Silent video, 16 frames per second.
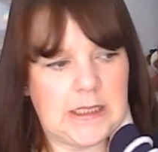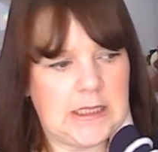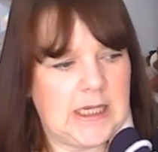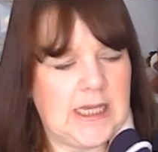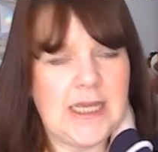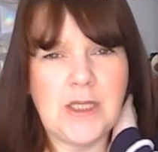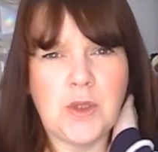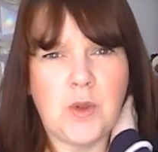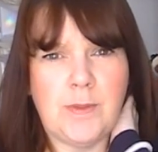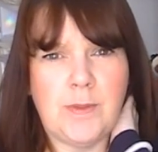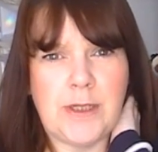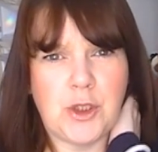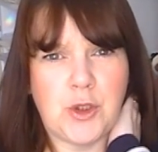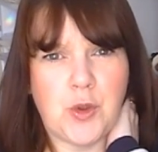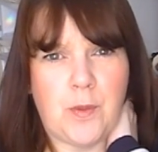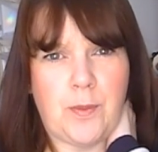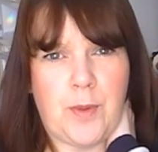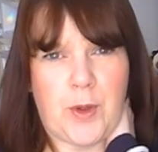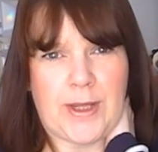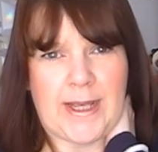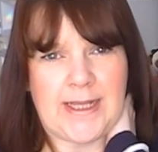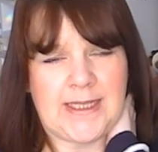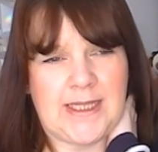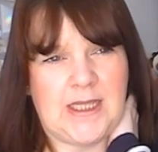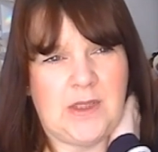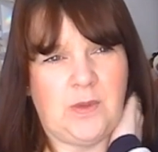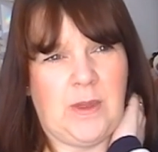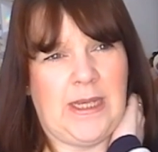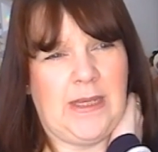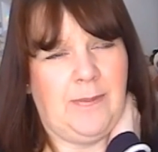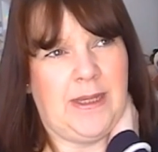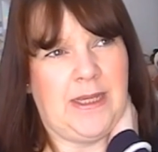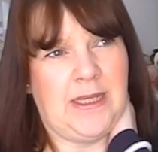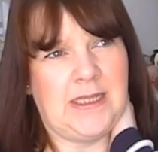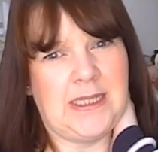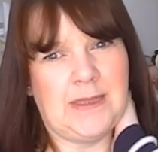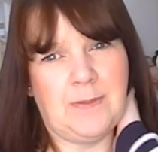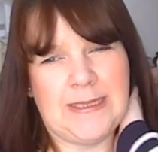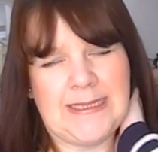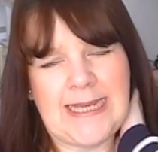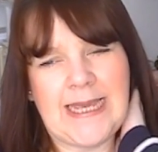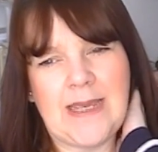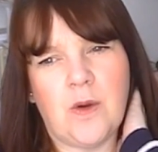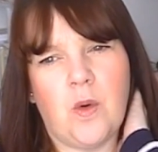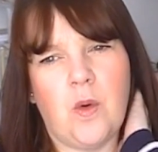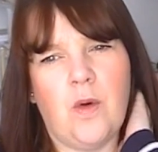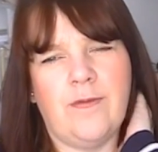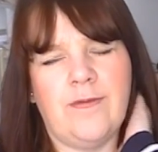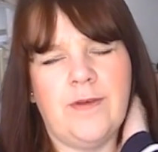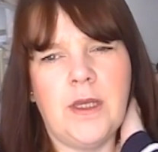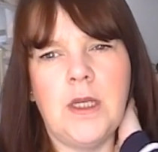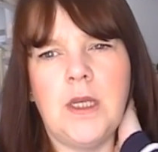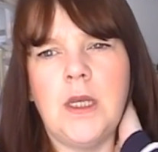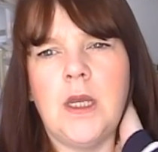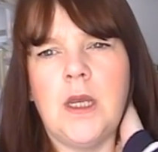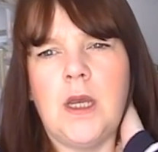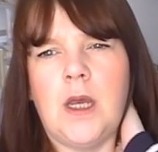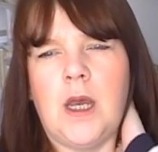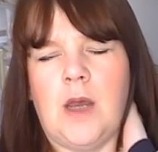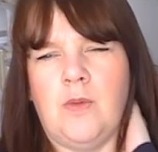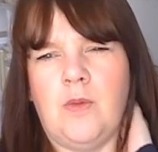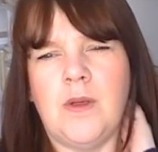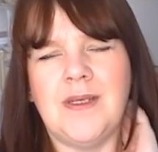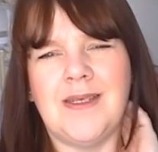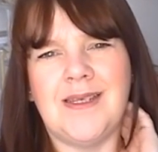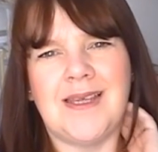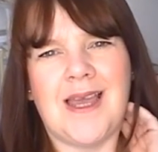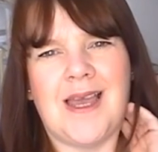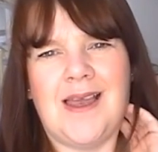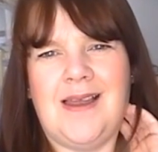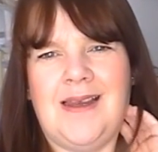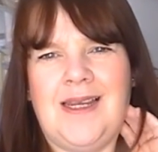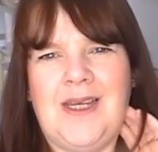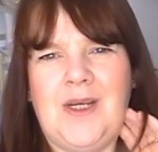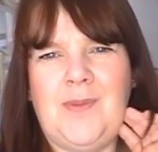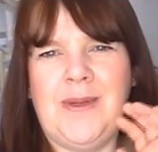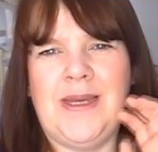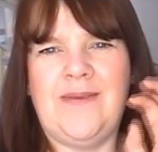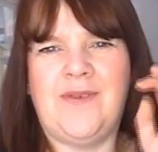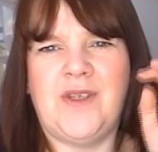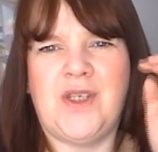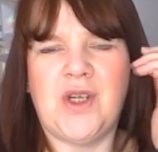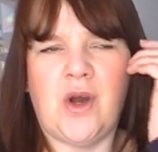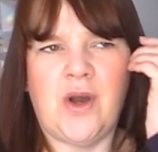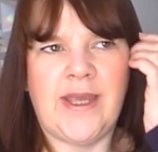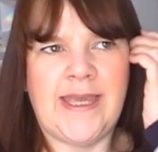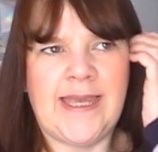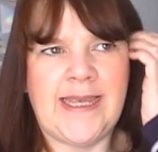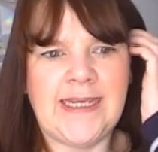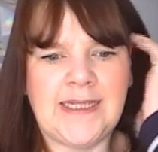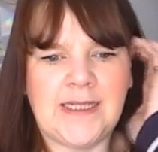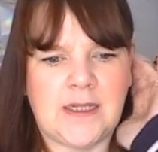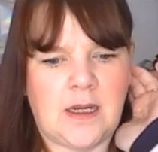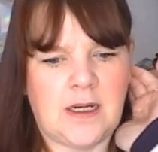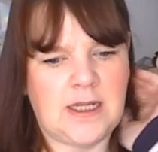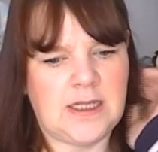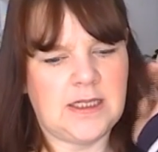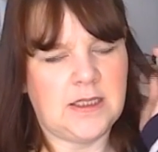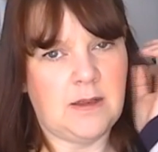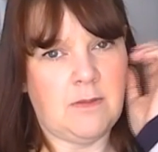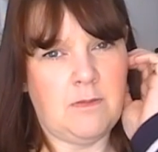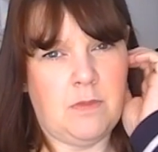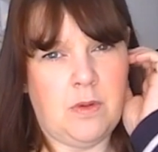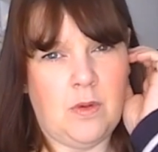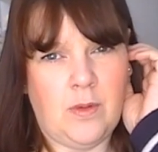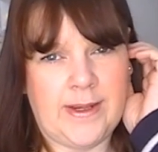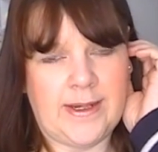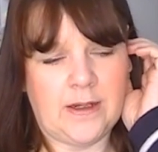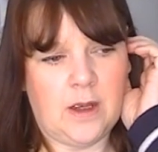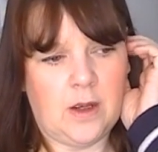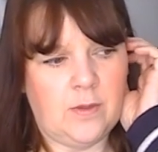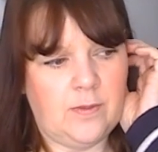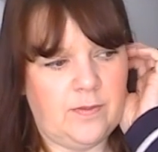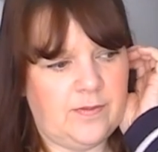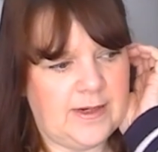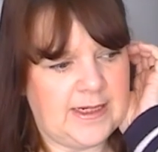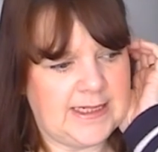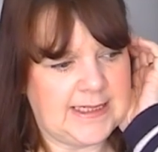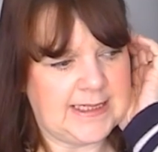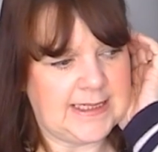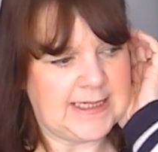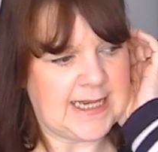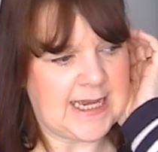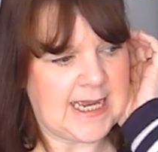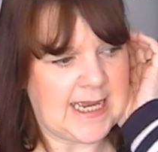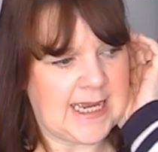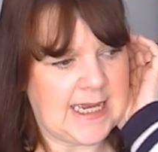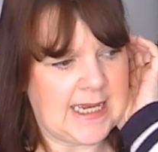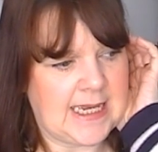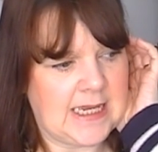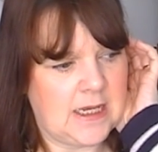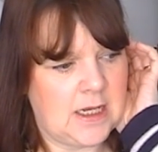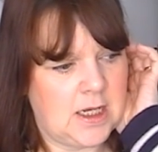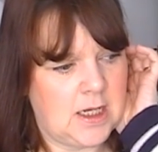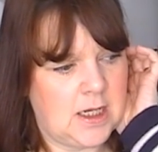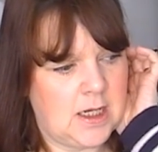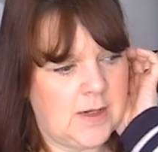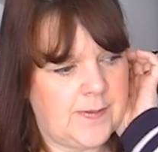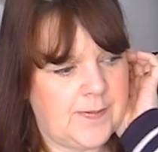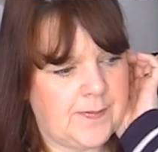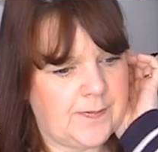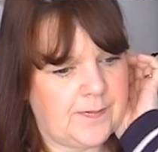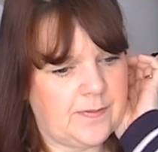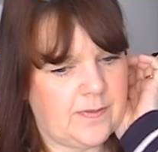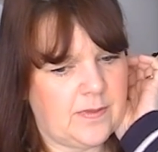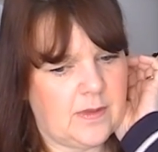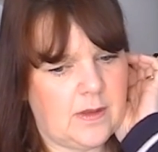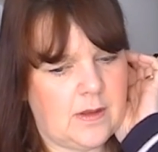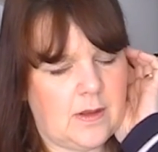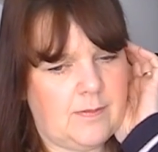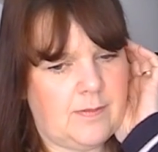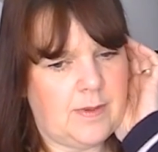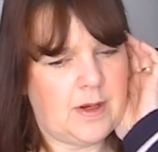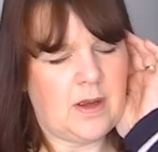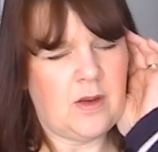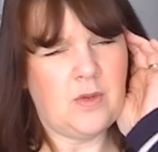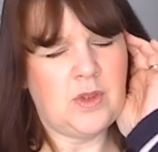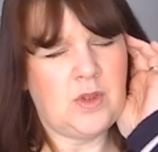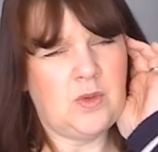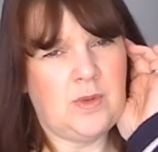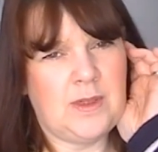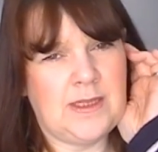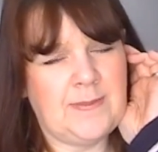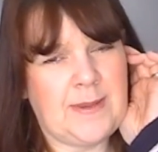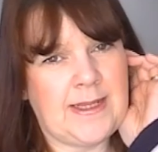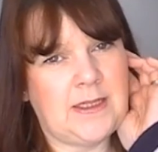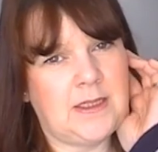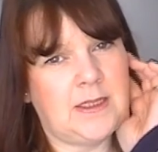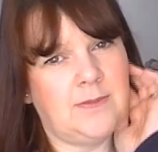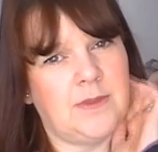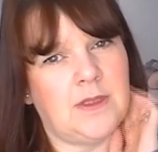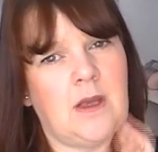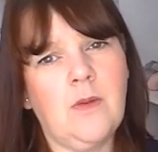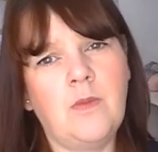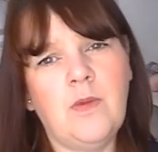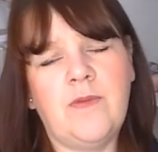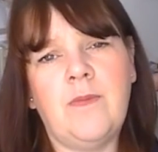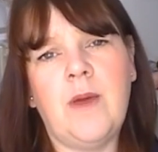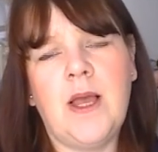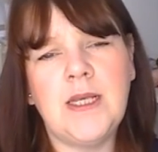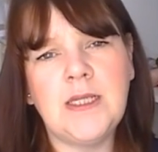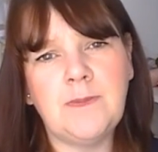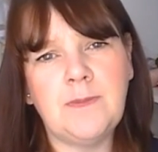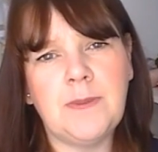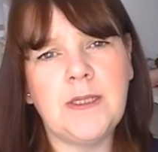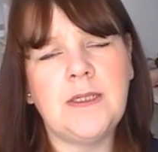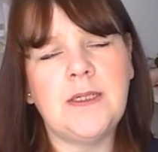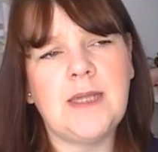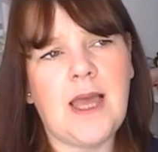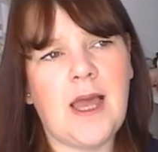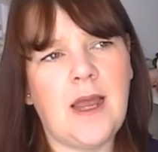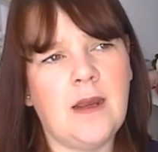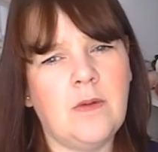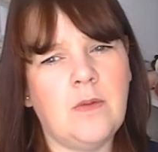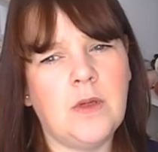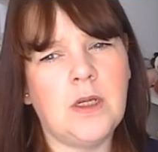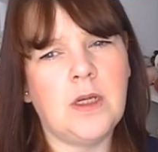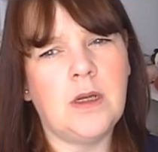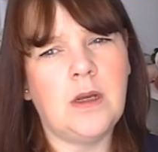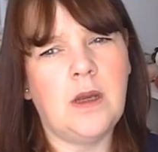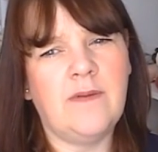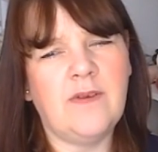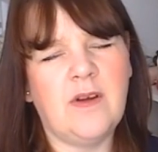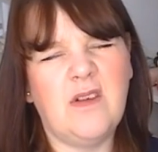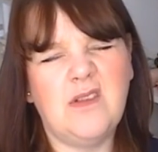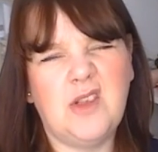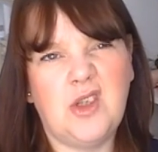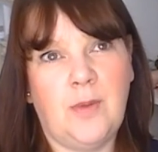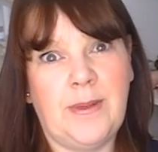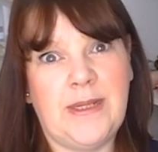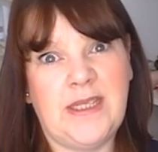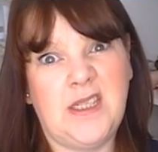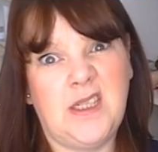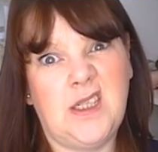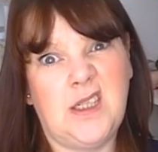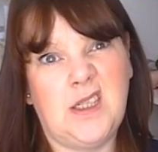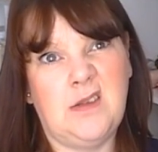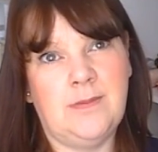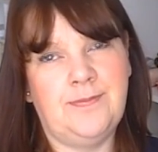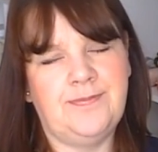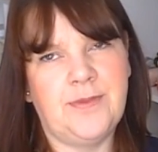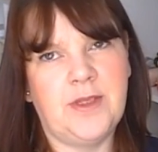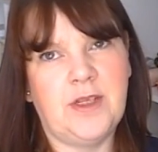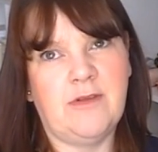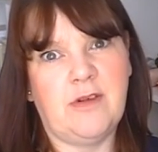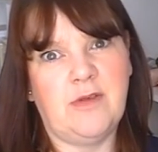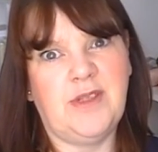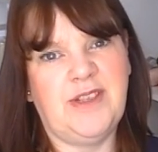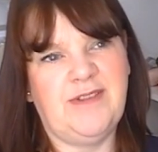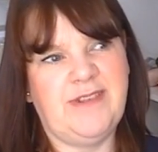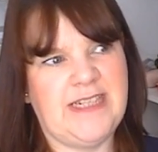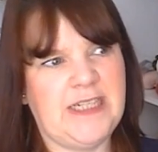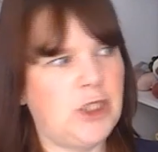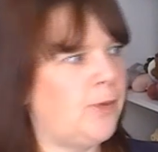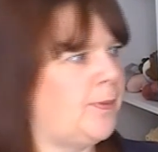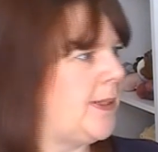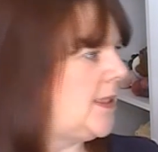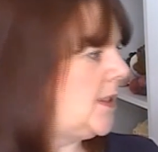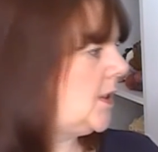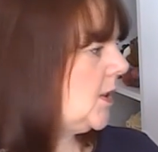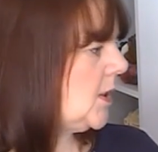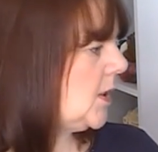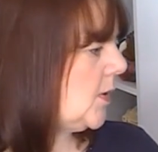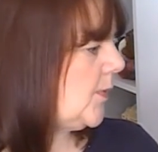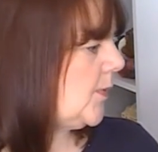It is going to be a short podcast this week because it's my day off. I want to get a little bit of dyeing done at some point, hopefully today. But I also want to spend some time with my husband, and I've got shopping to do, grocery shopping to do.